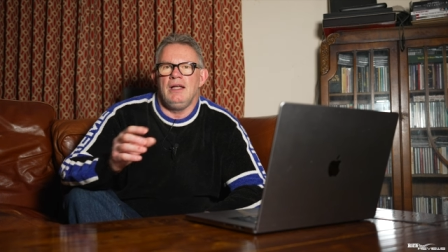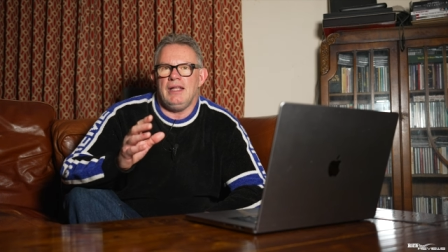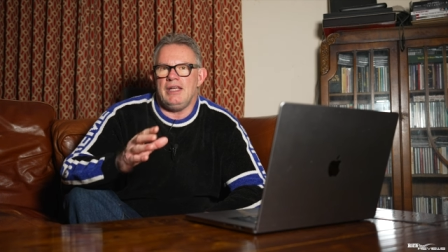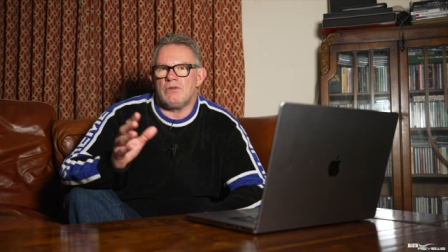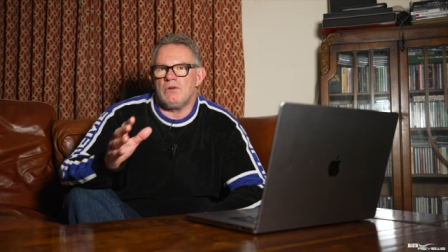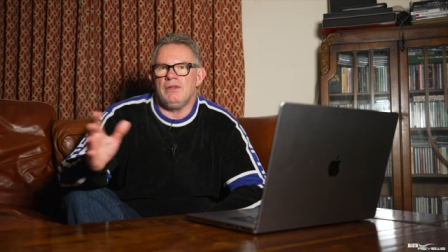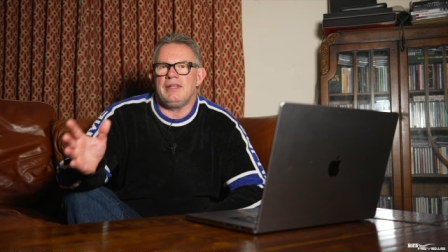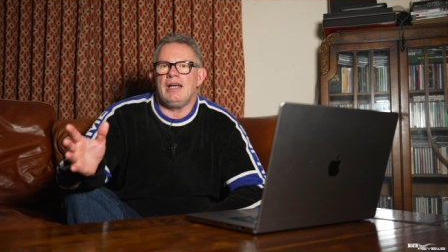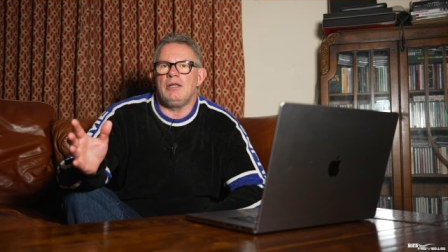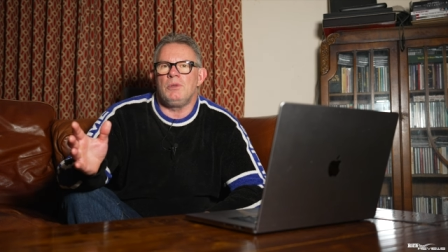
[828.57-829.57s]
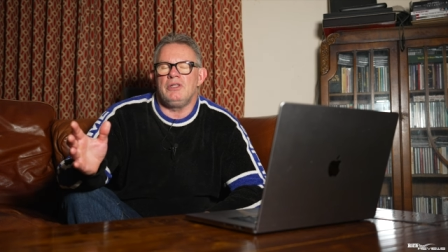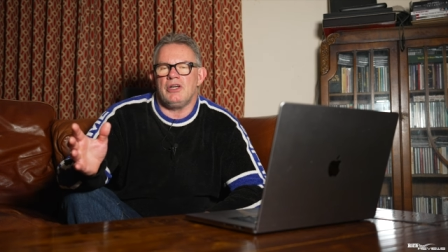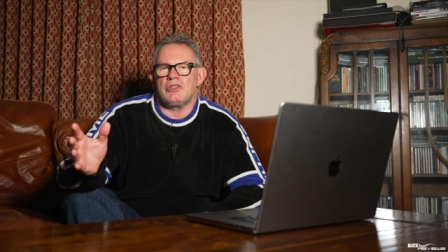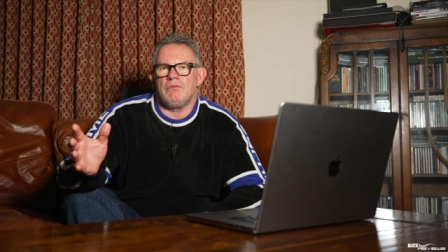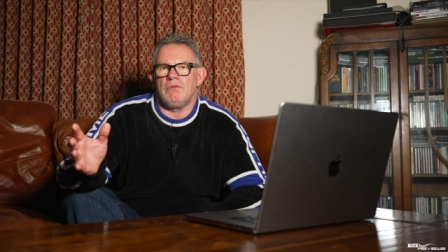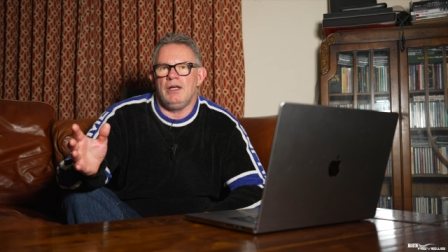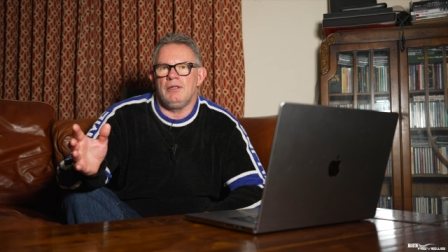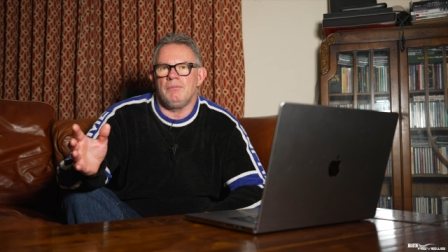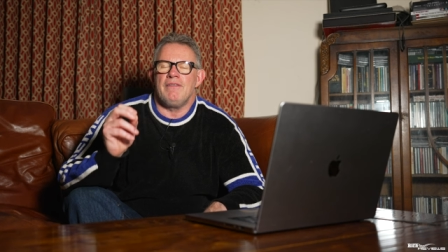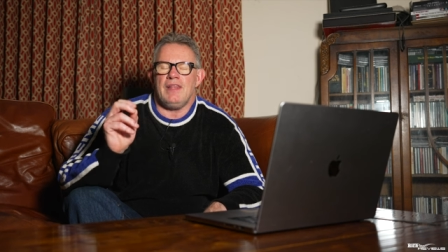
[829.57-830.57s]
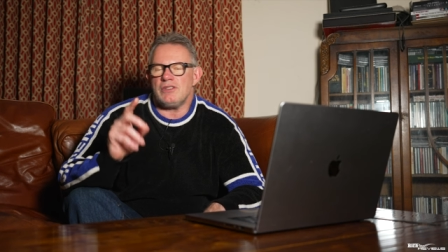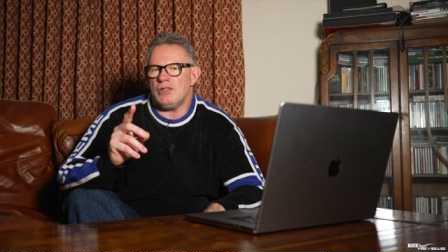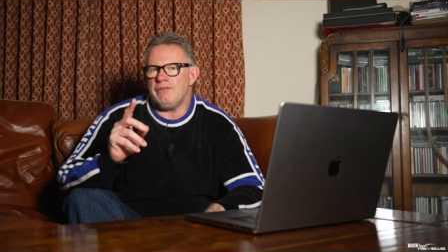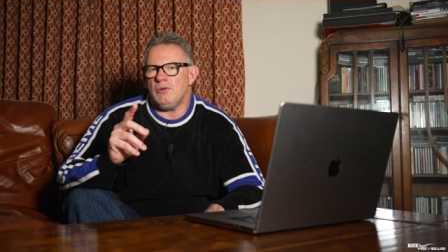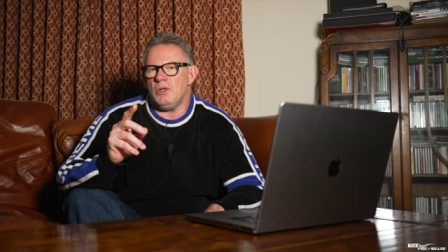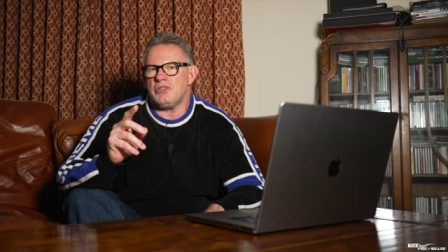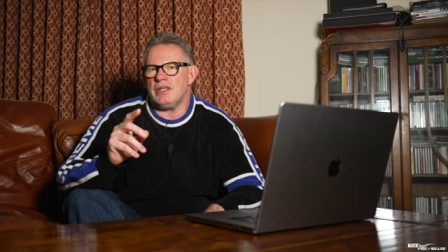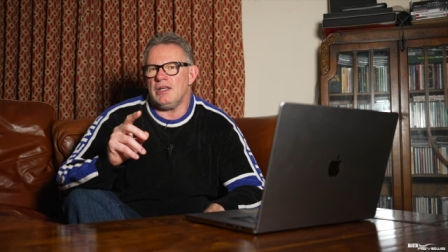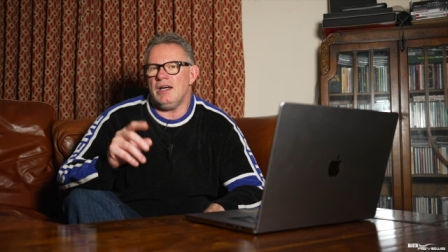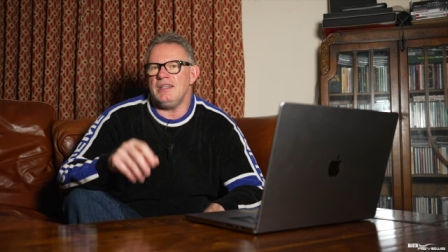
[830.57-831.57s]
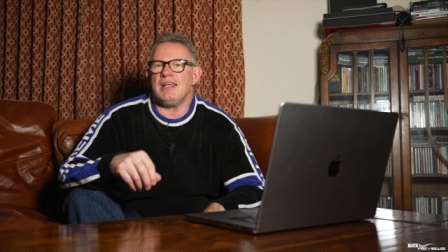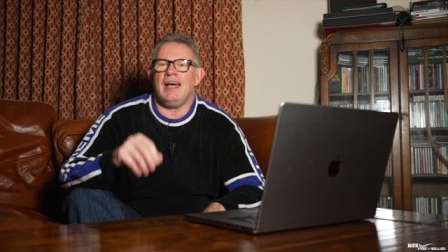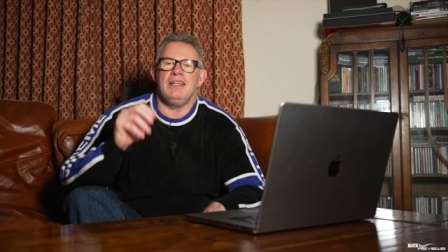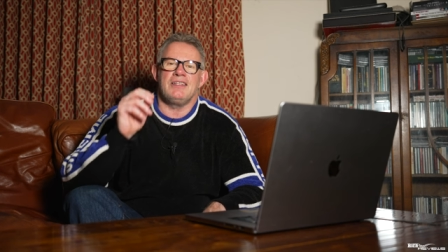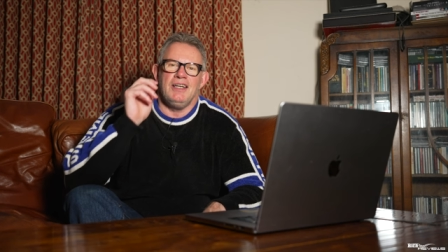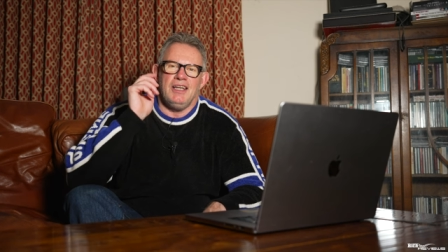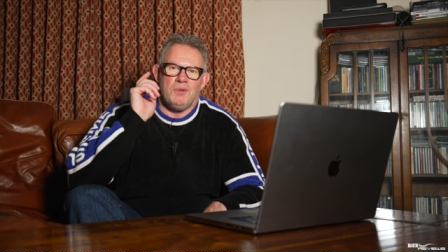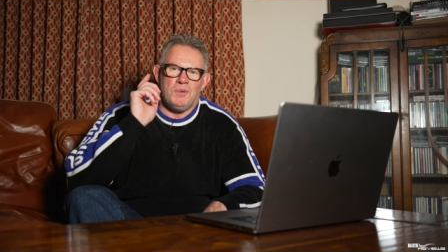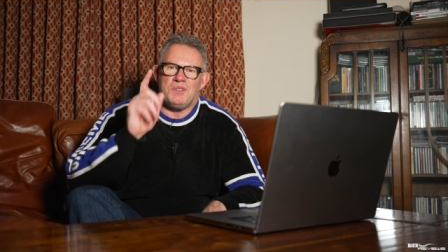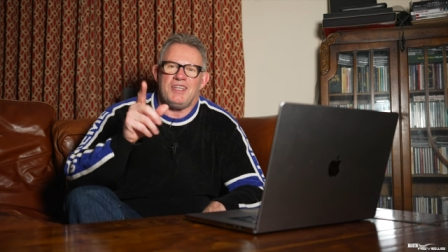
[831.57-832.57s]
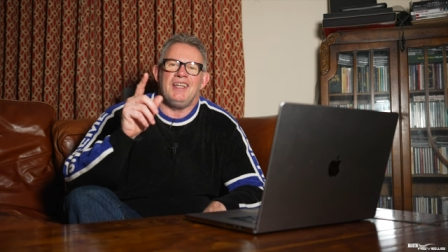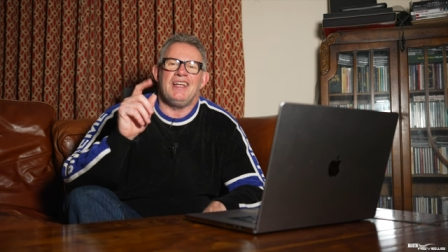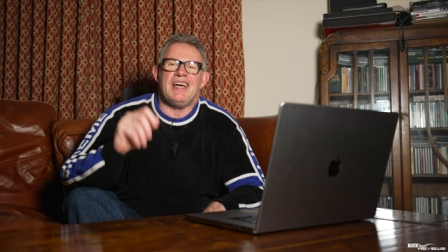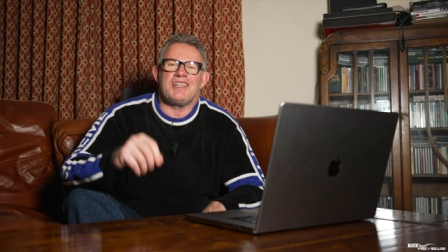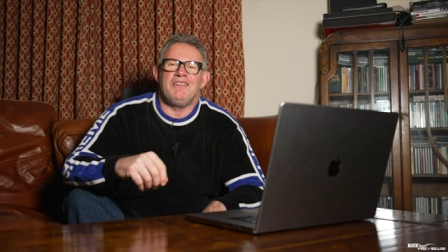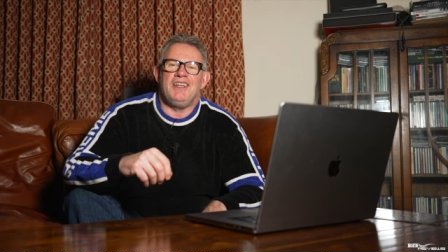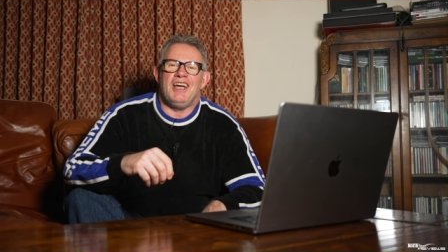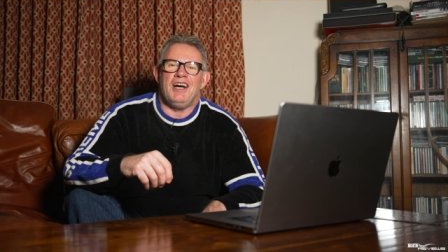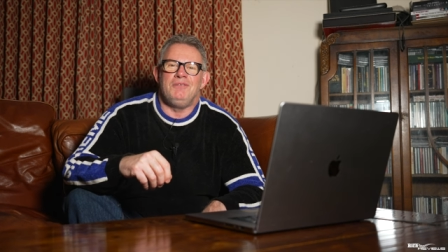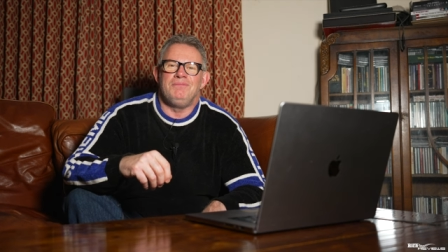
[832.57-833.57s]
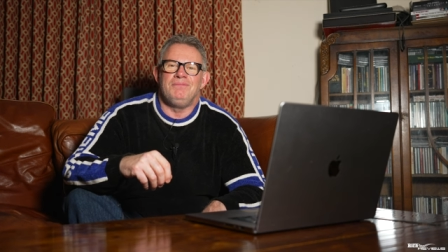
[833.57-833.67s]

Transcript: later on down the production run. Thanks a lot for watching guys and we'll see you in the next video.